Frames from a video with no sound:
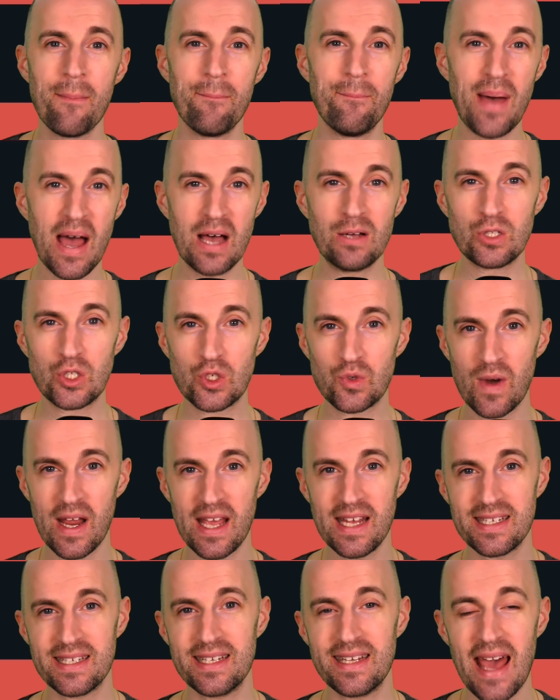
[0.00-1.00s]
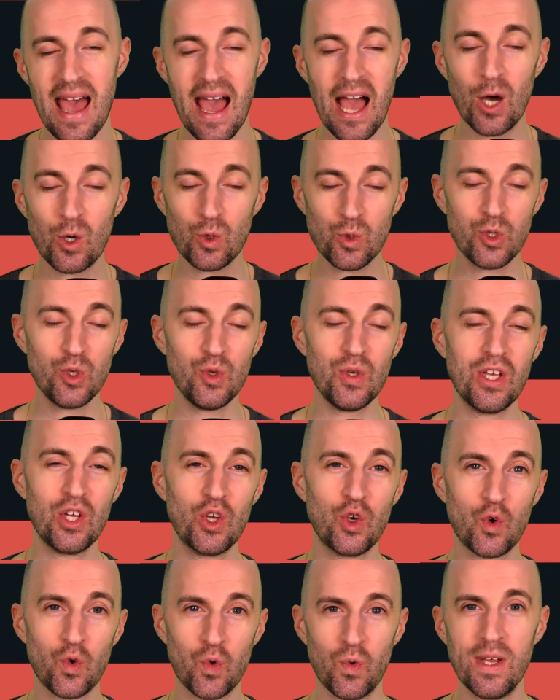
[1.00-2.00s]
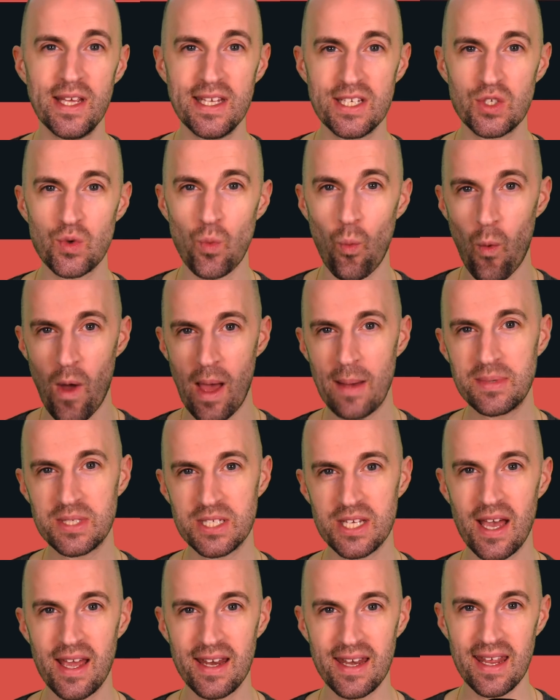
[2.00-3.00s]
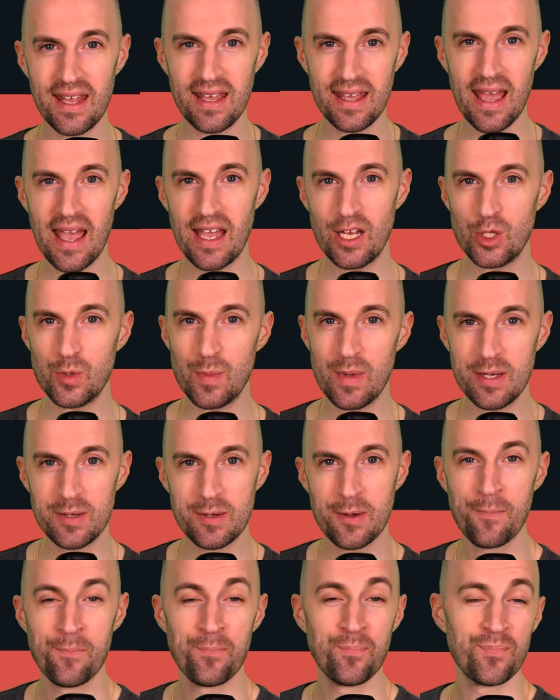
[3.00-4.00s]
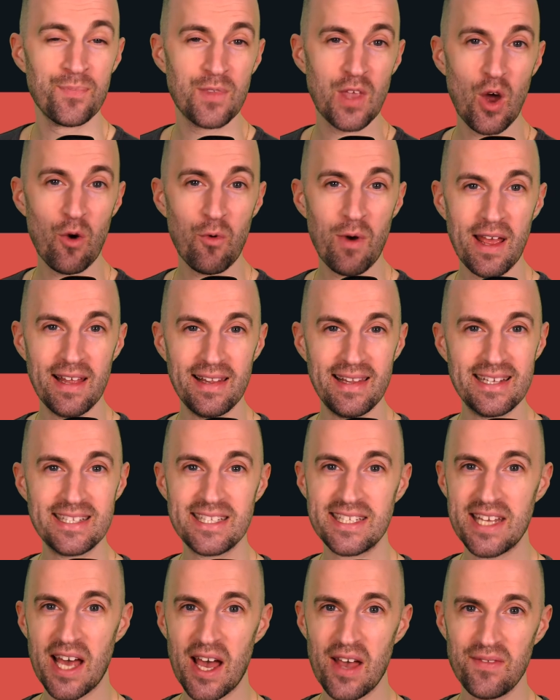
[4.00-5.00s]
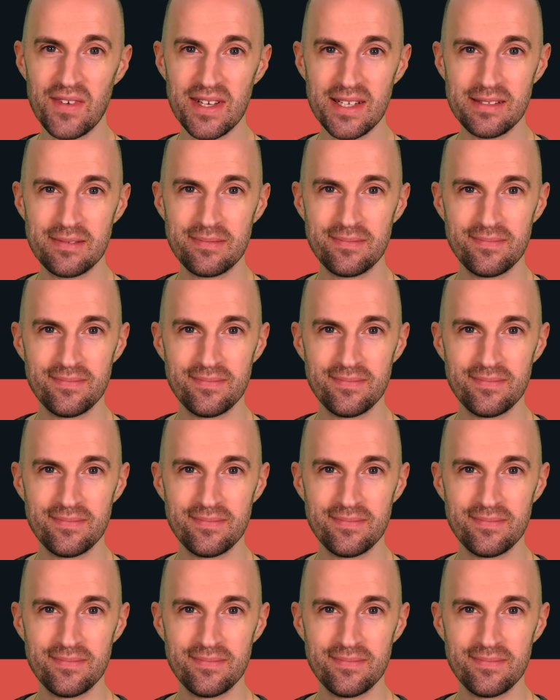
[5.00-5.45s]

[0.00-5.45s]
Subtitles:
bounce rates and how to increase website engagement. Alright, let's dive in.